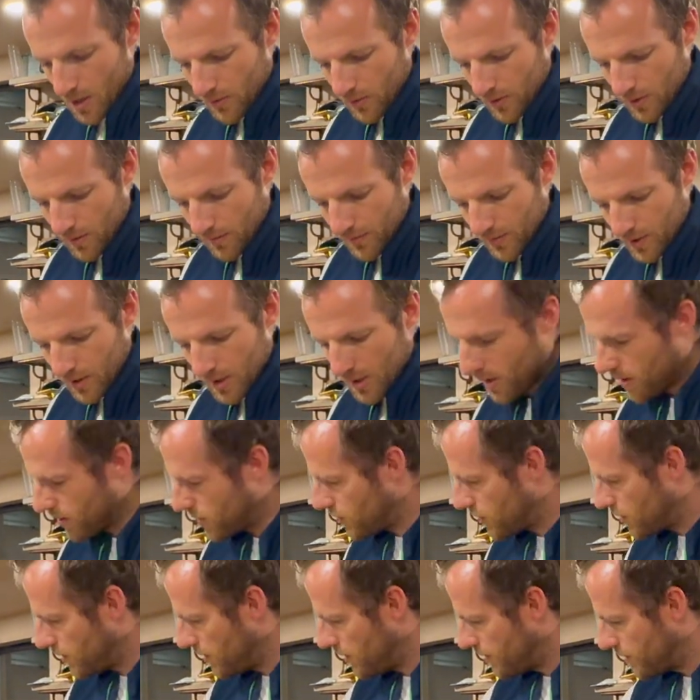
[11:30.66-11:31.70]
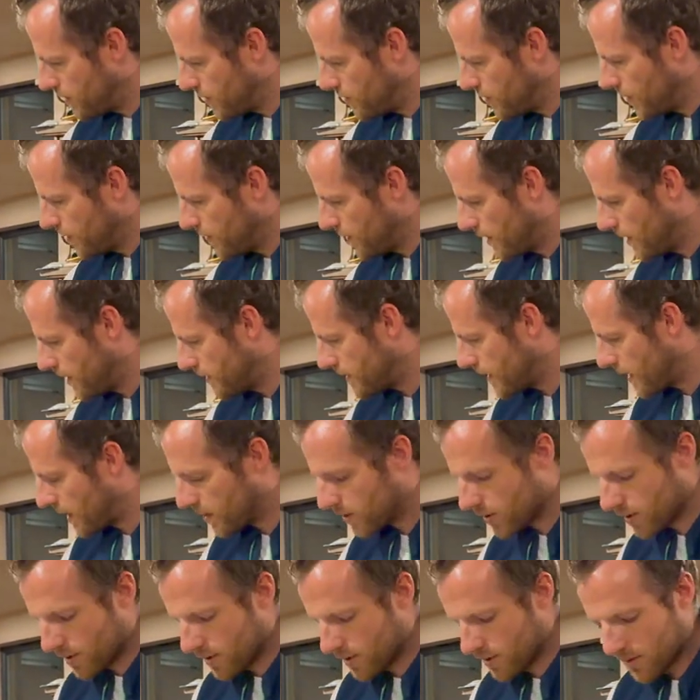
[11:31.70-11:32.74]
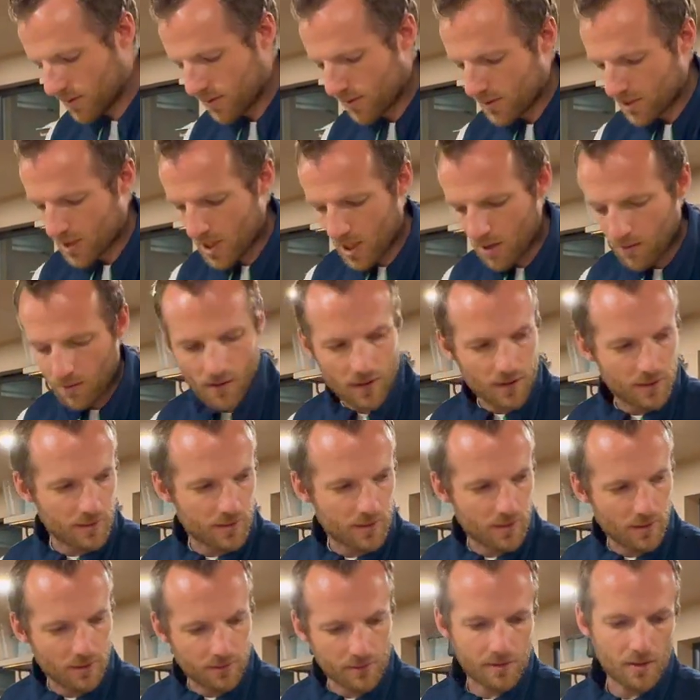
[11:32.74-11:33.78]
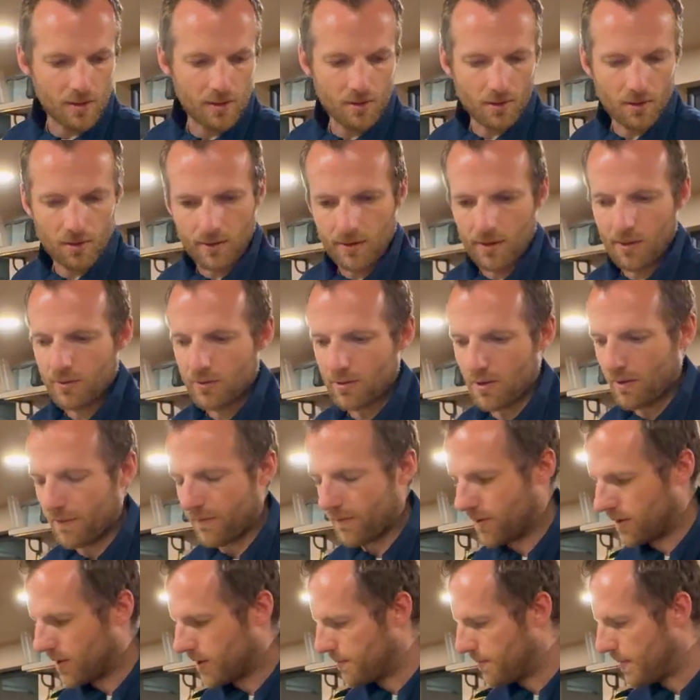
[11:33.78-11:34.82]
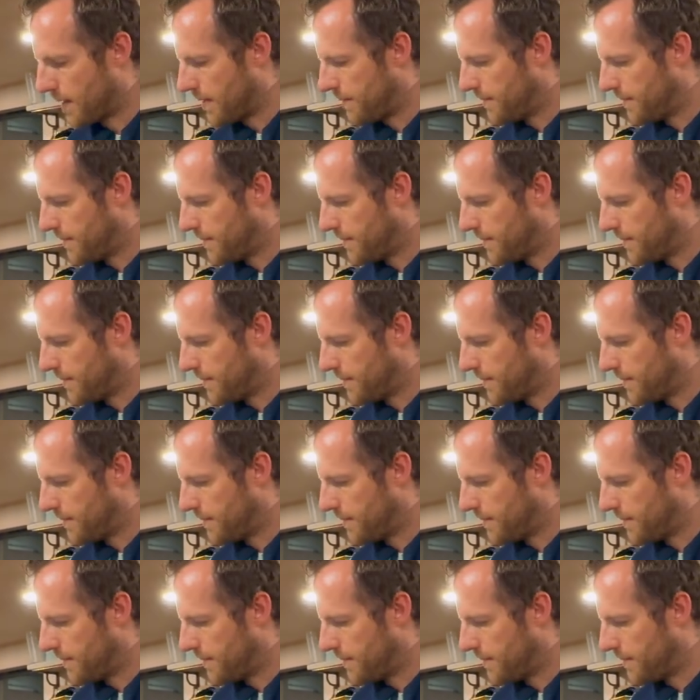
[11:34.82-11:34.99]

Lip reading: there's obviously another 2 to join the other section. So I just loosely lock those off in the spare